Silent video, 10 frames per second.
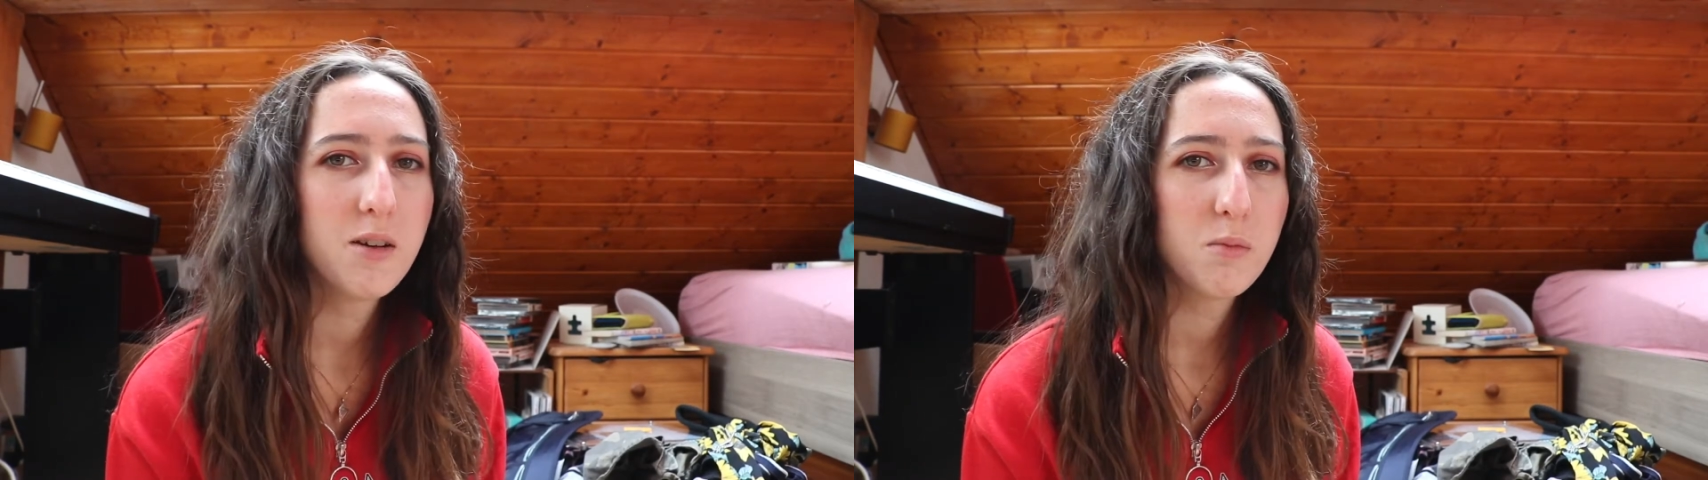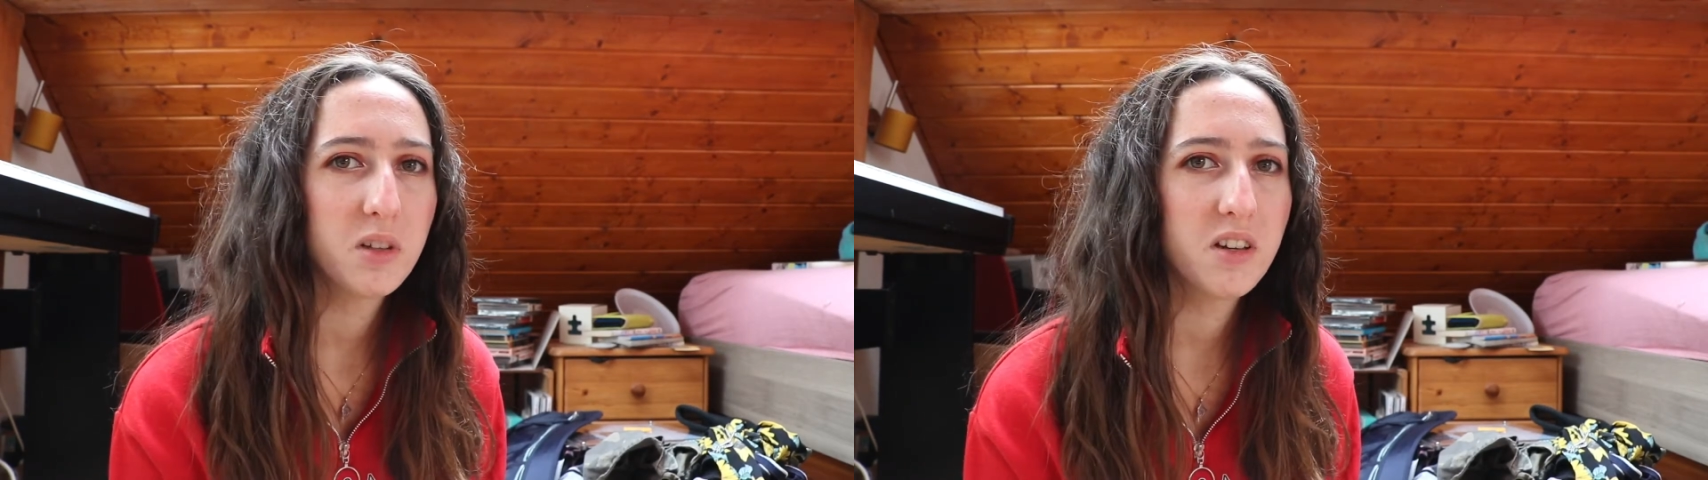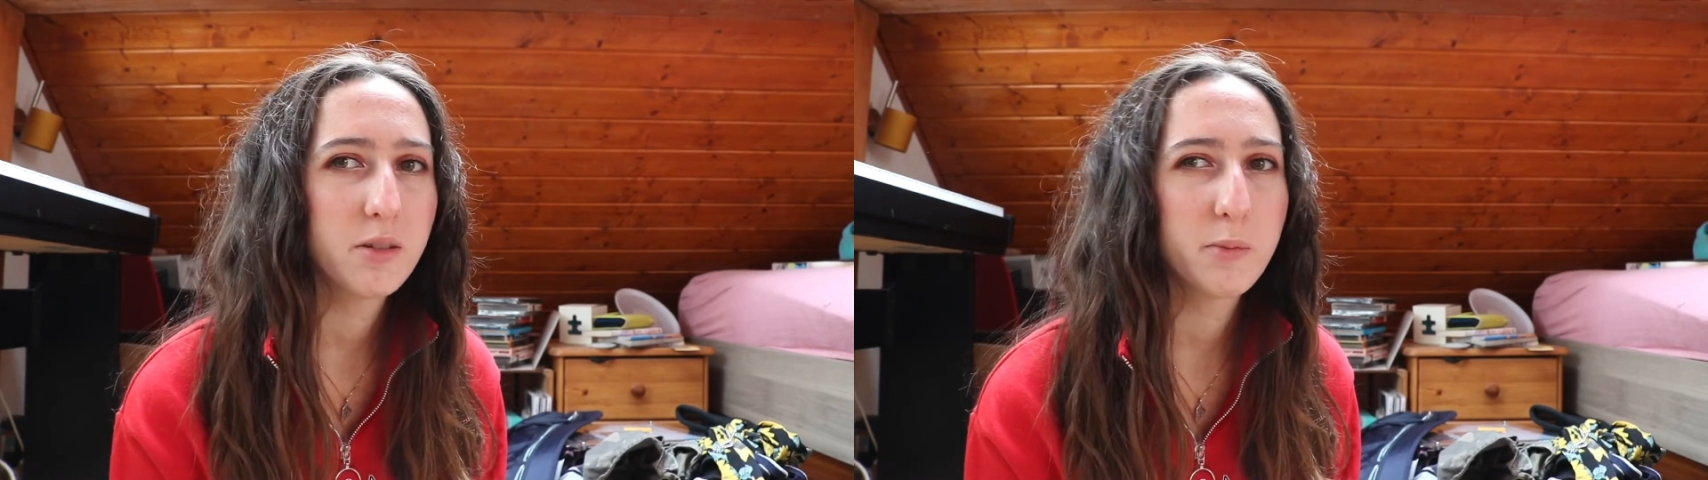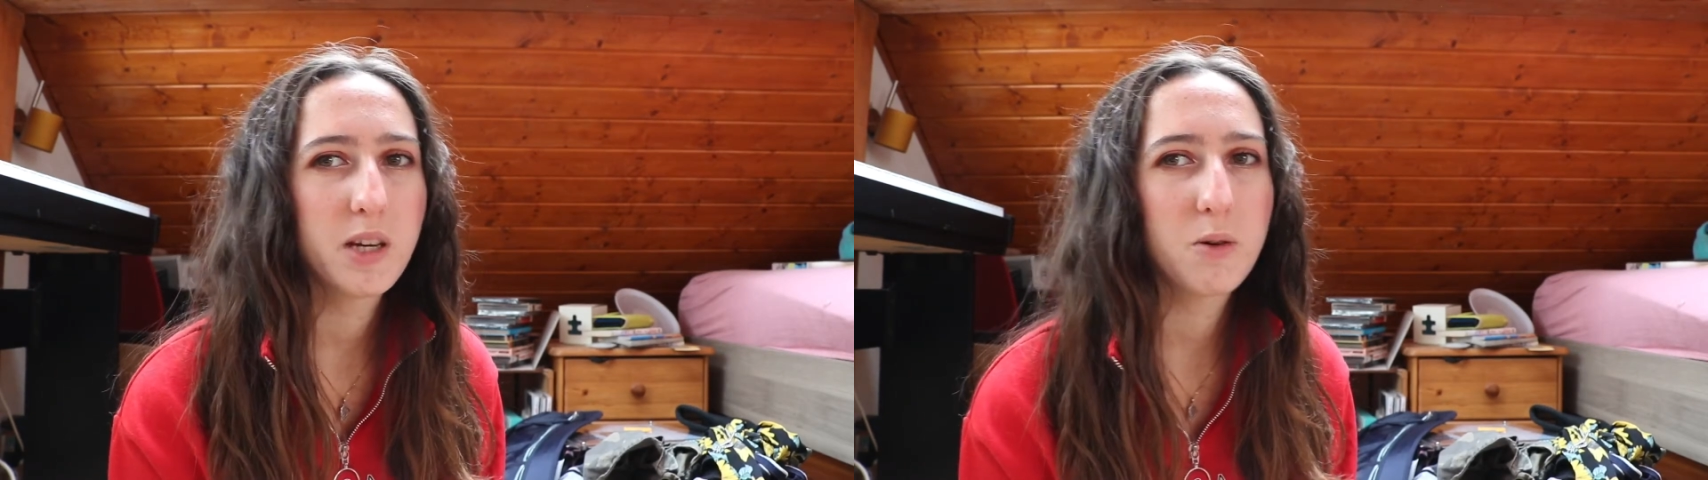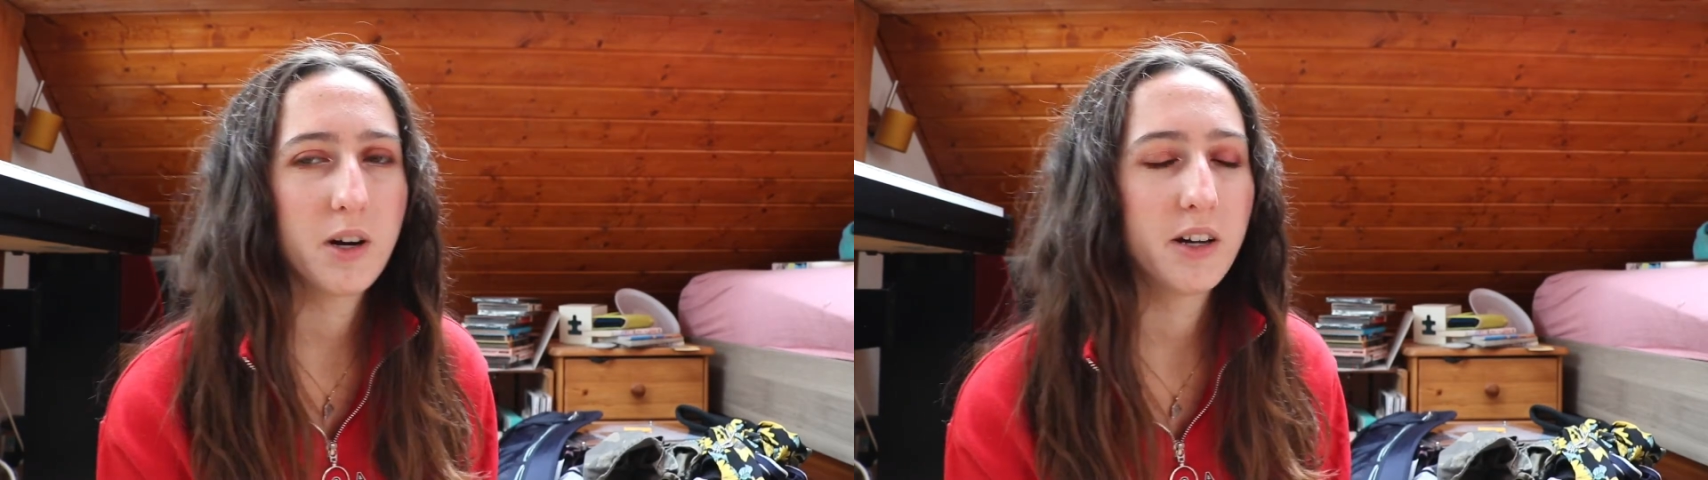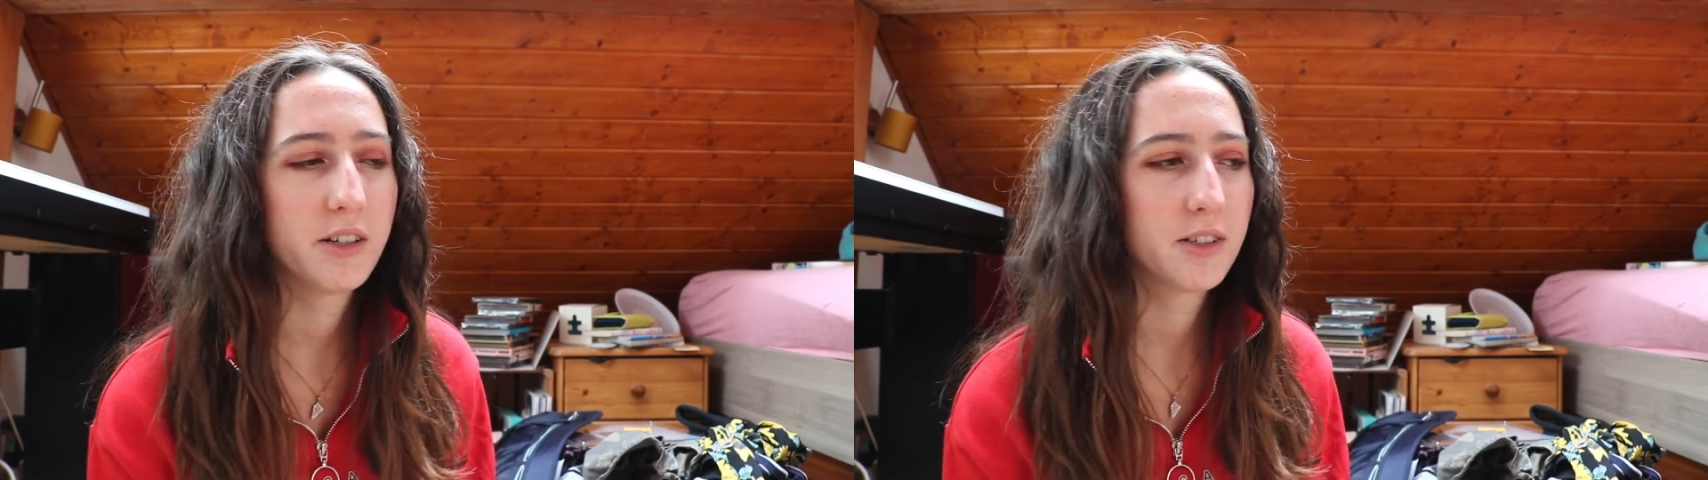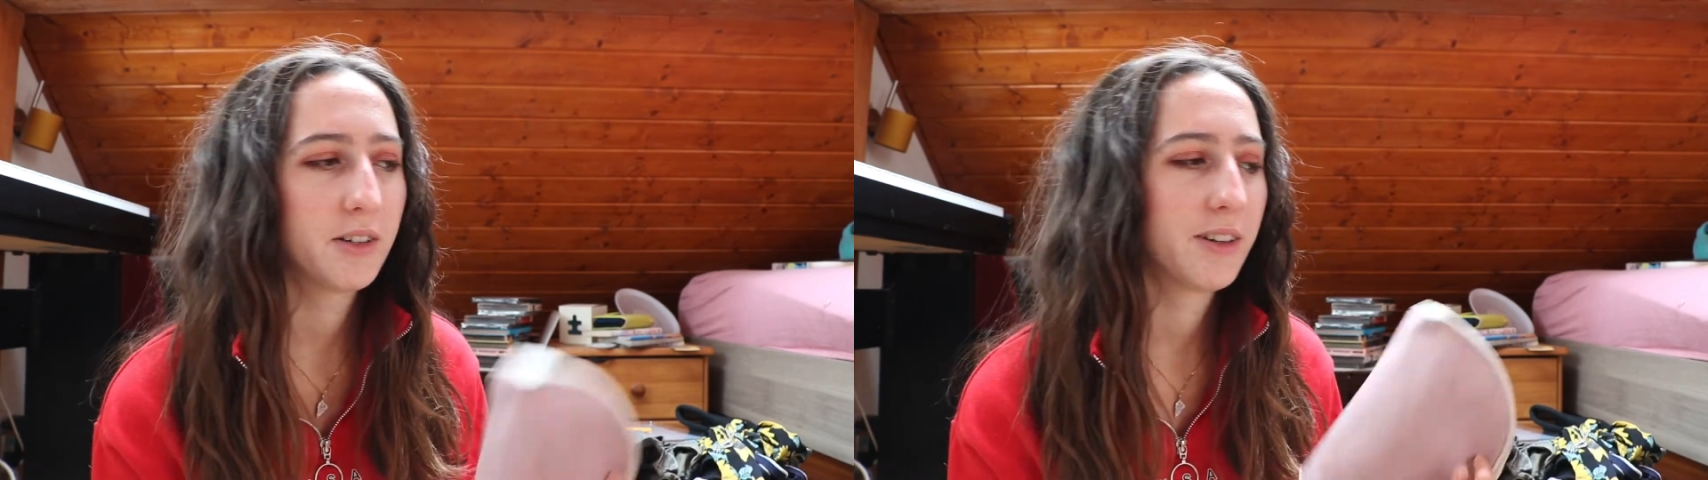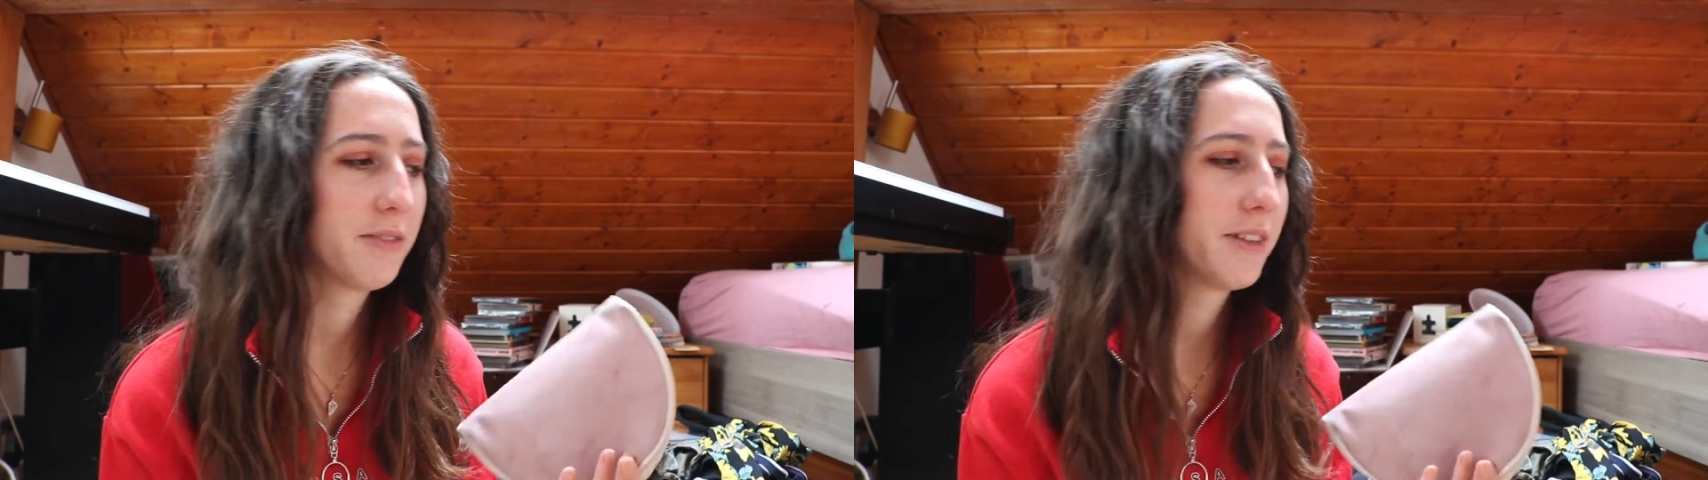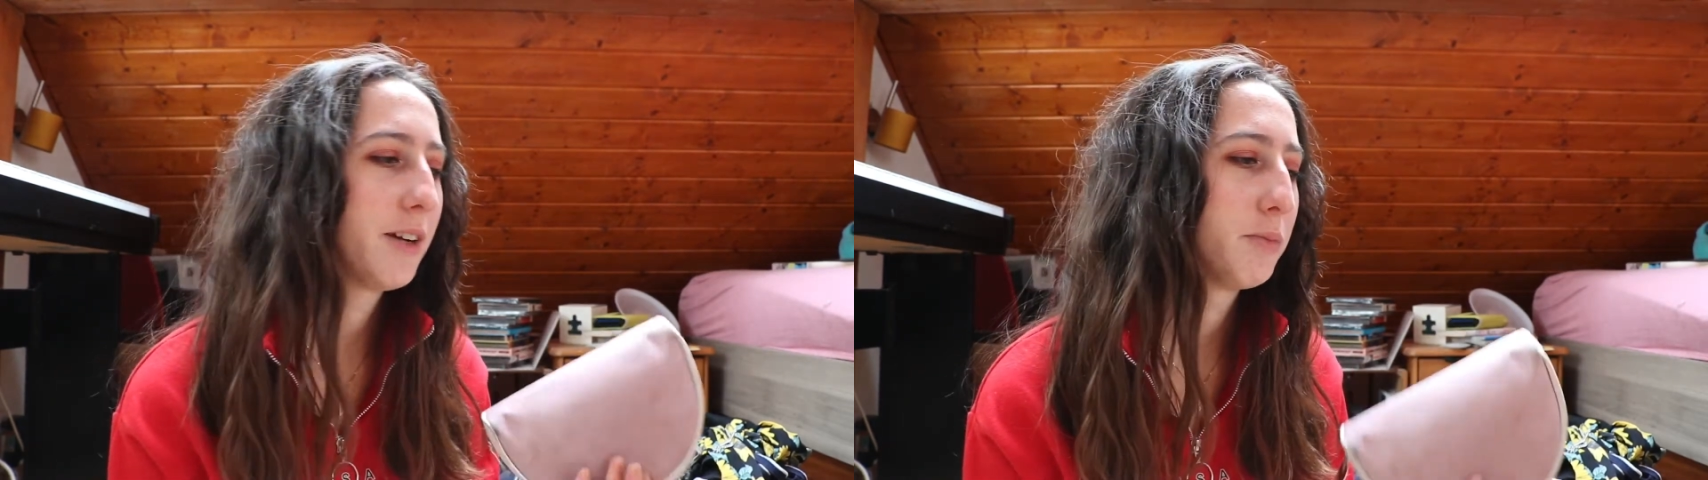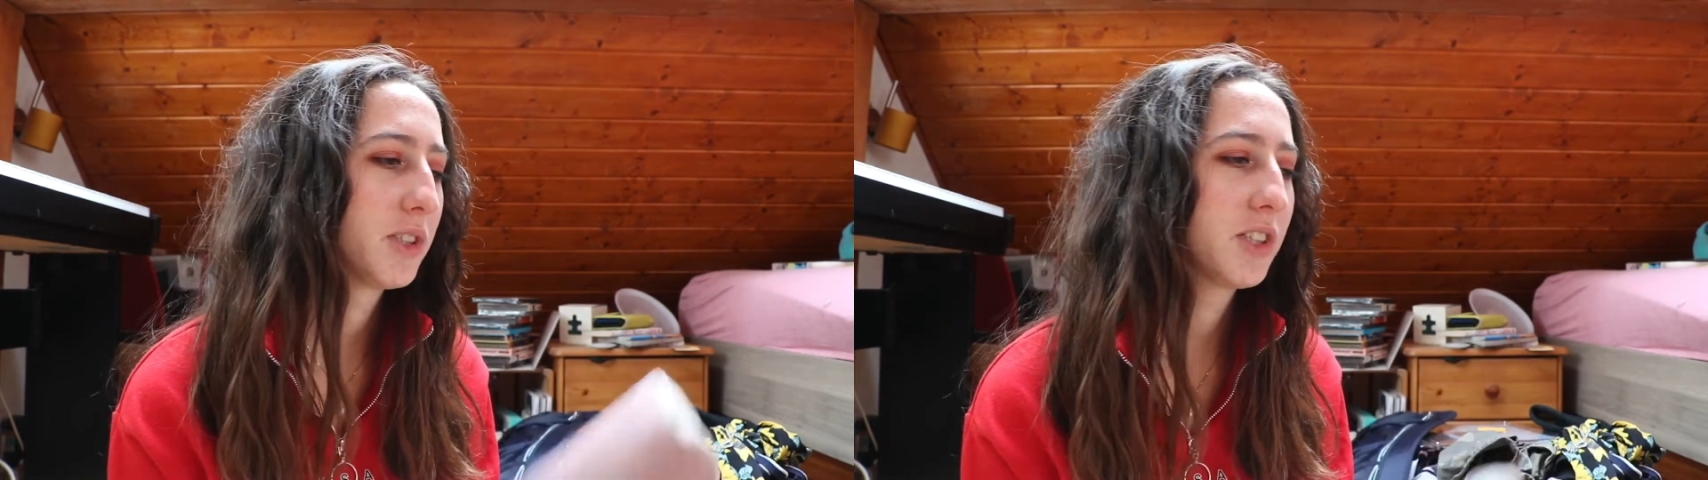Please be quiet, turn off
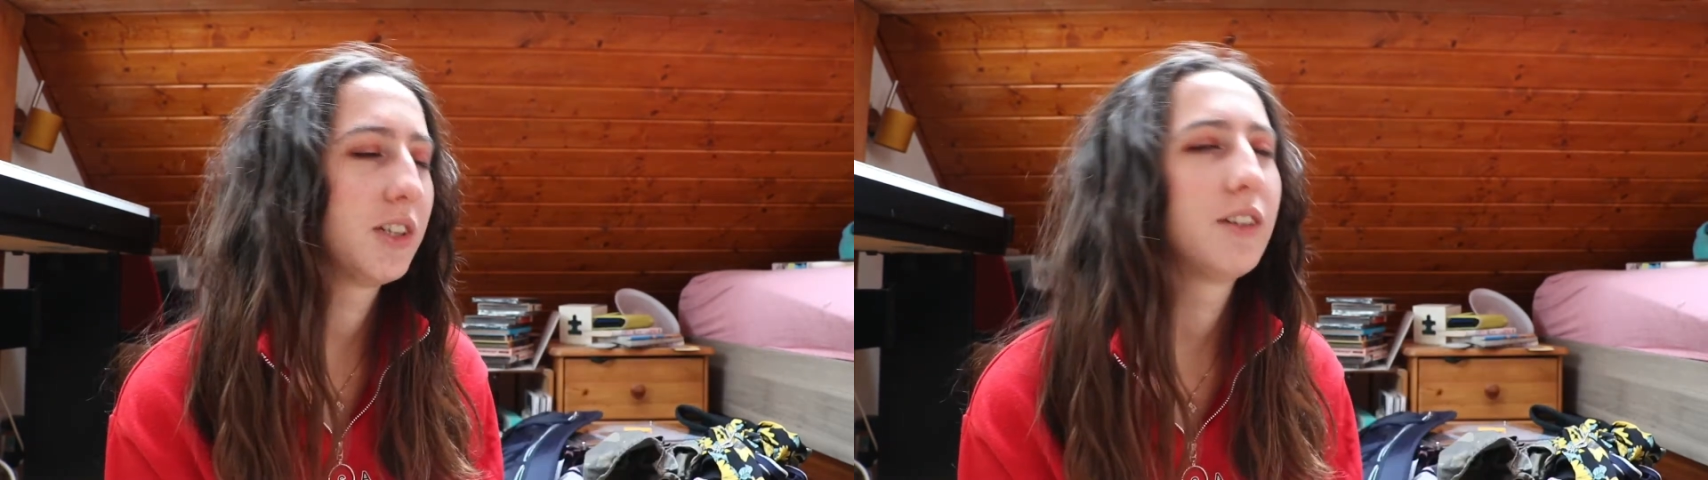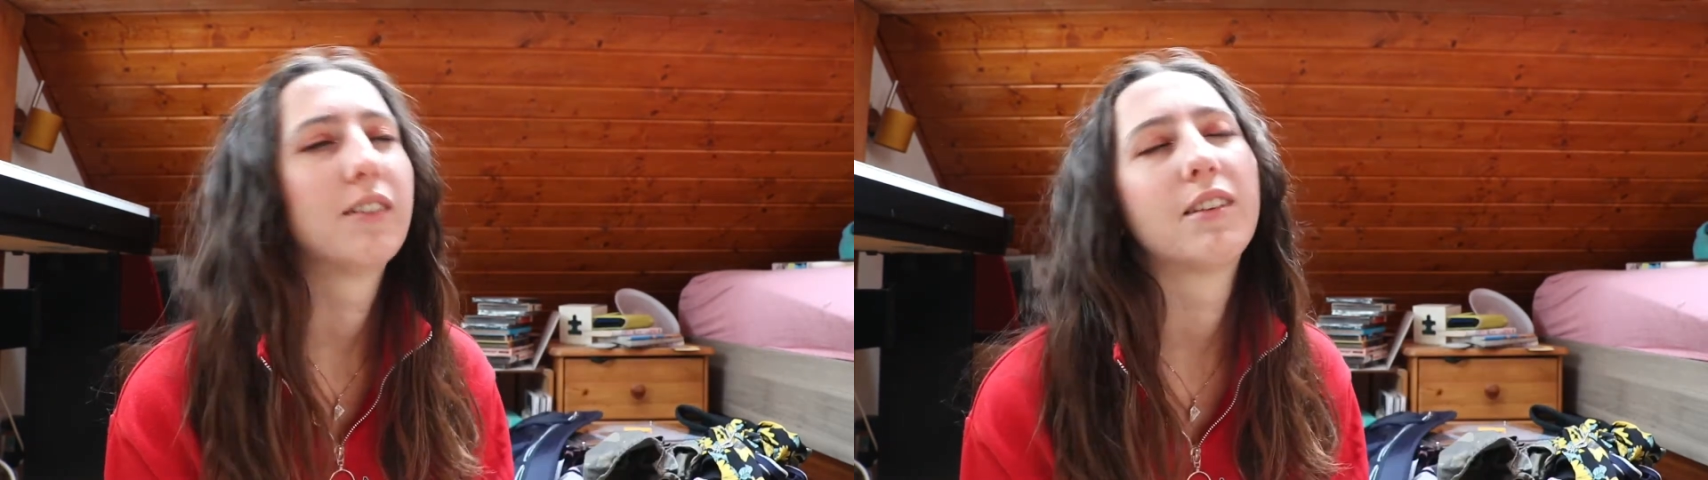that machine.